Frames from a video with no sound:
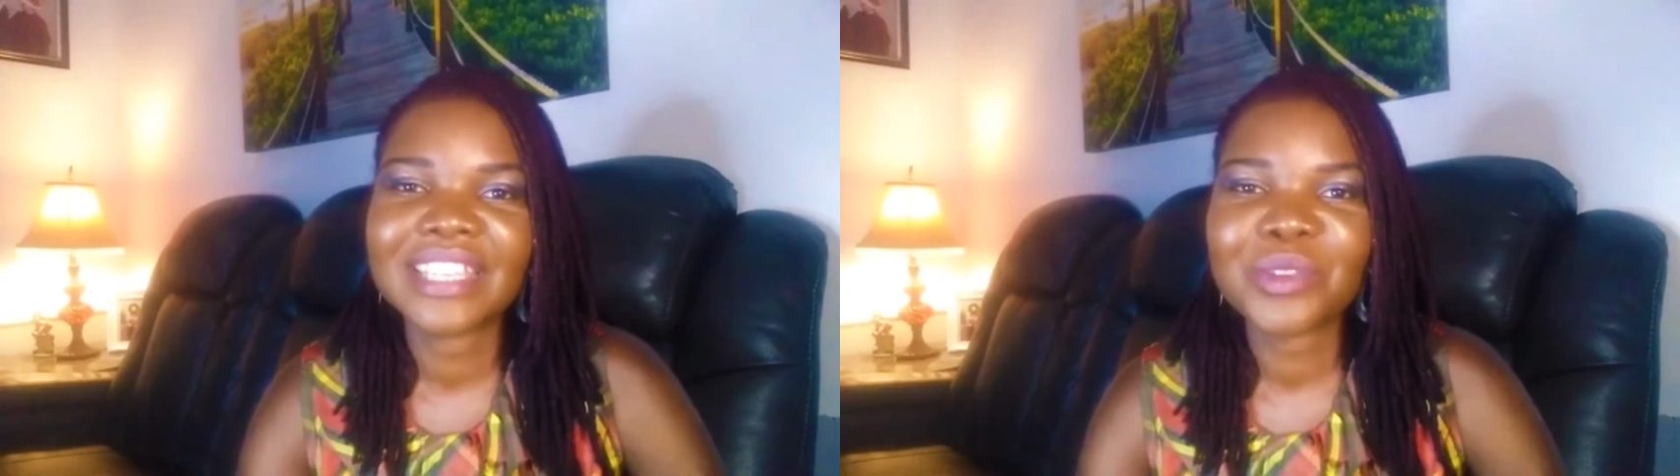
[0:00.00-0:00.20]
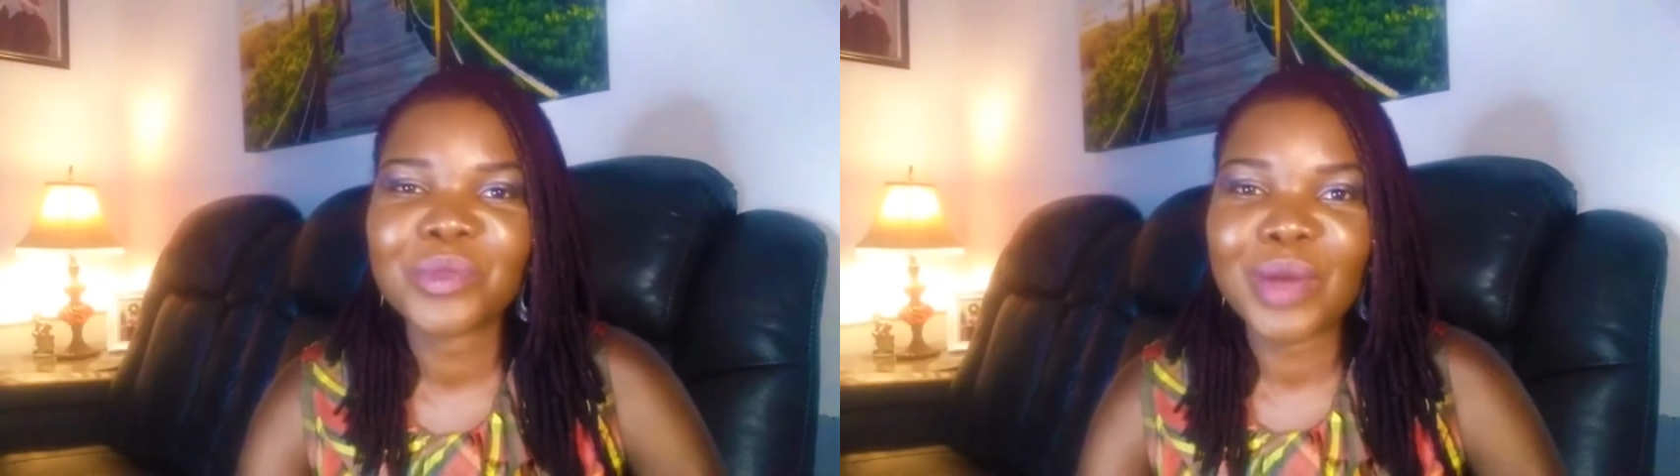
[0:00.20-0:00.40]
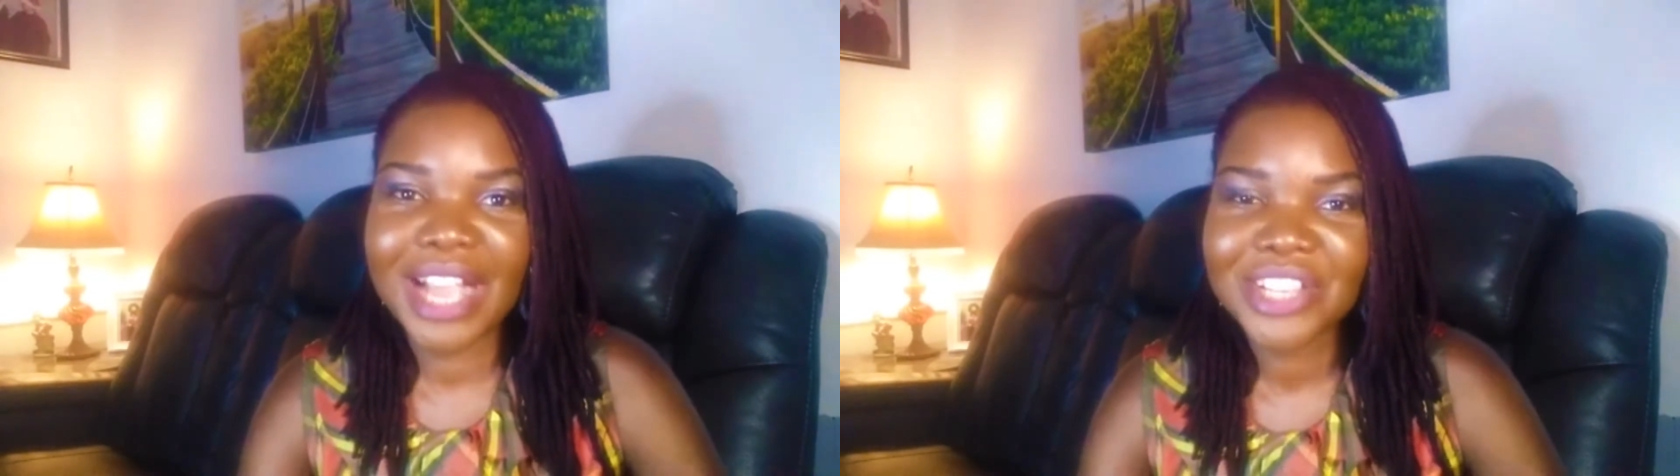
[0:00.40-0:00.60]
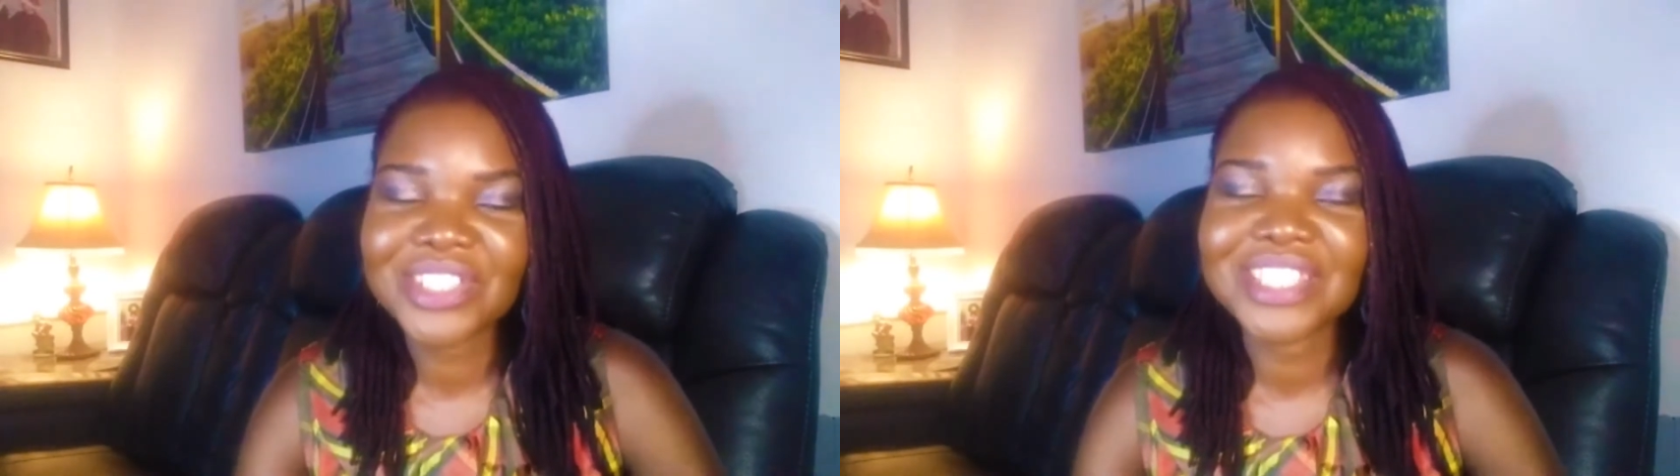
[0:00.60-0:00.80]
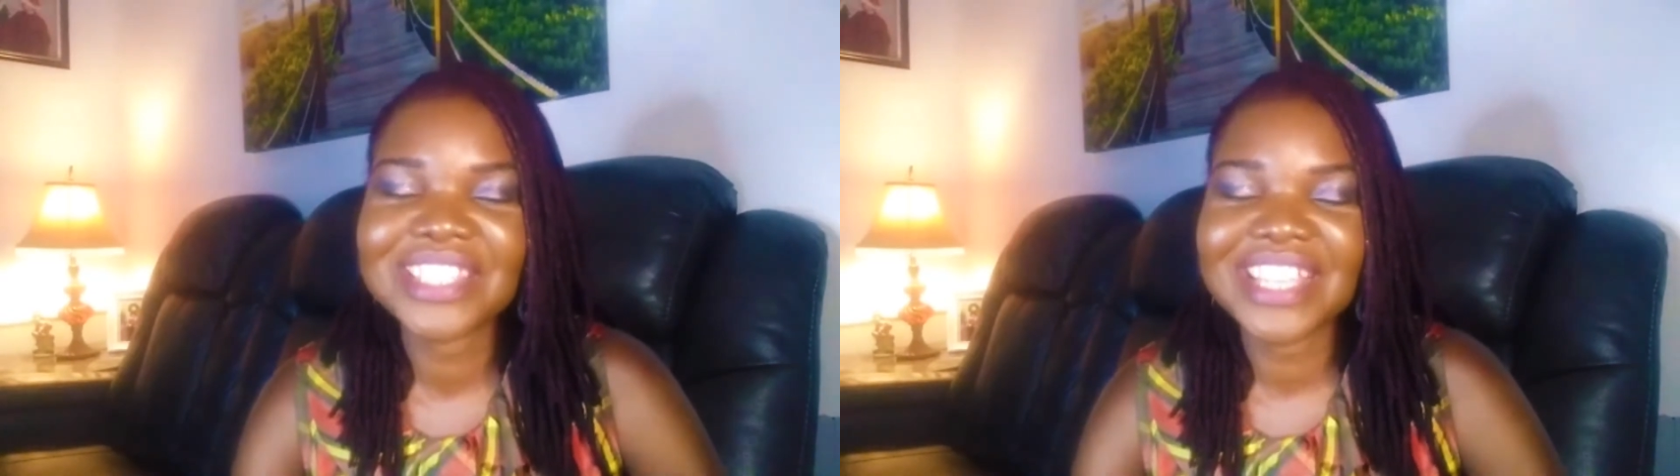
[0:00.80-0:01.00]
were actually
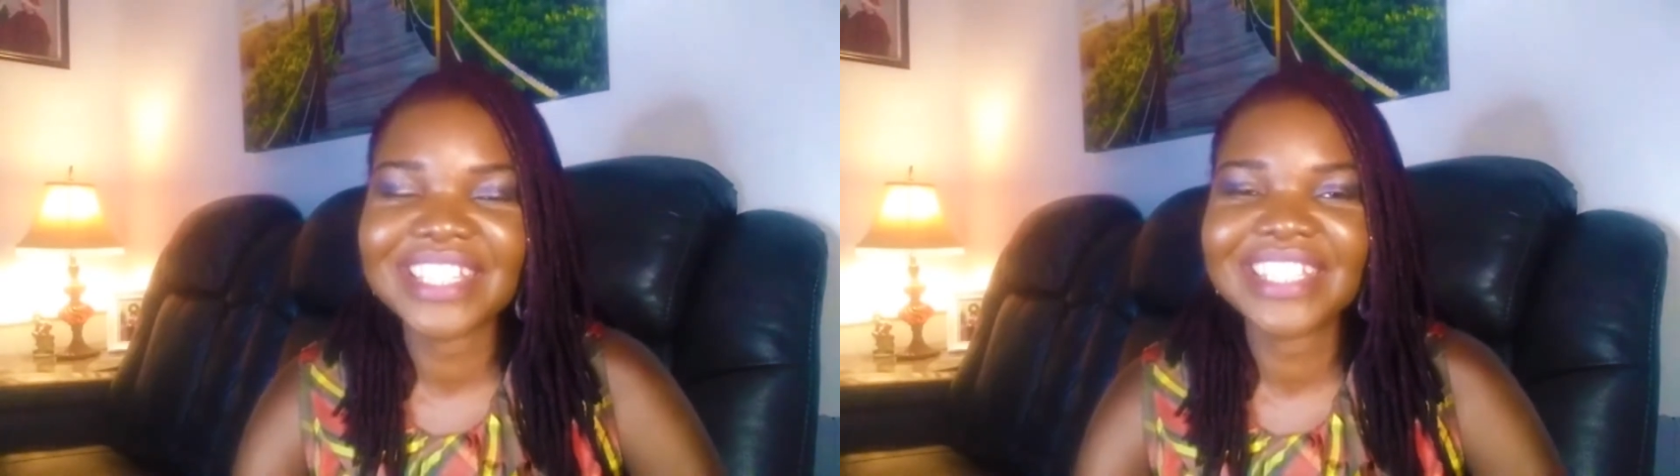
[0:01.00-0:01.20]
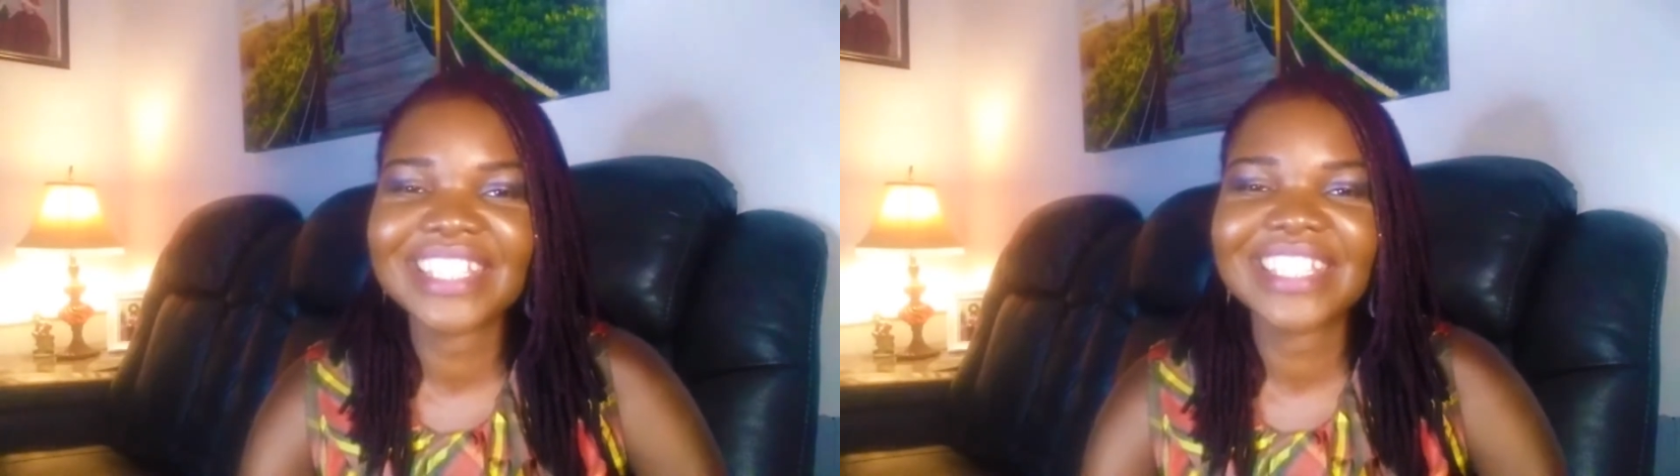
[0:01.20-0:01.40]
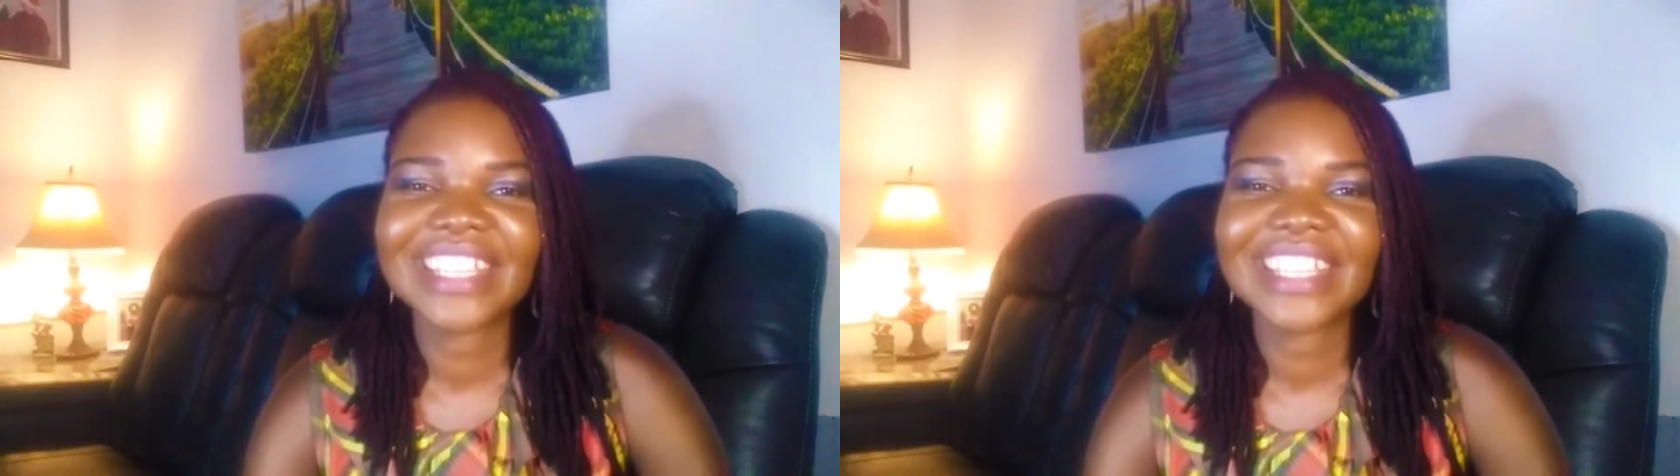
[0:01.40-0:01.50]
selling it,